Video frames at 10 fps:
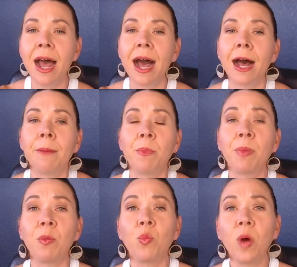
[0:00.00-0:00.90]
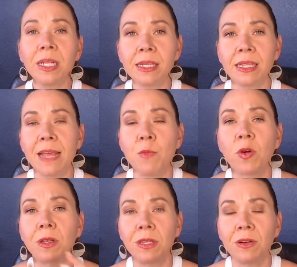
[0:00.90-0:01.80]
Um, but once they
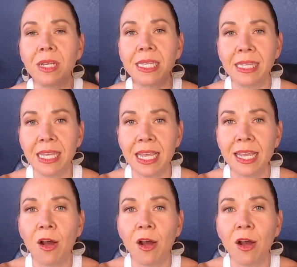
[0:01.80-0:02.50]
more clearly see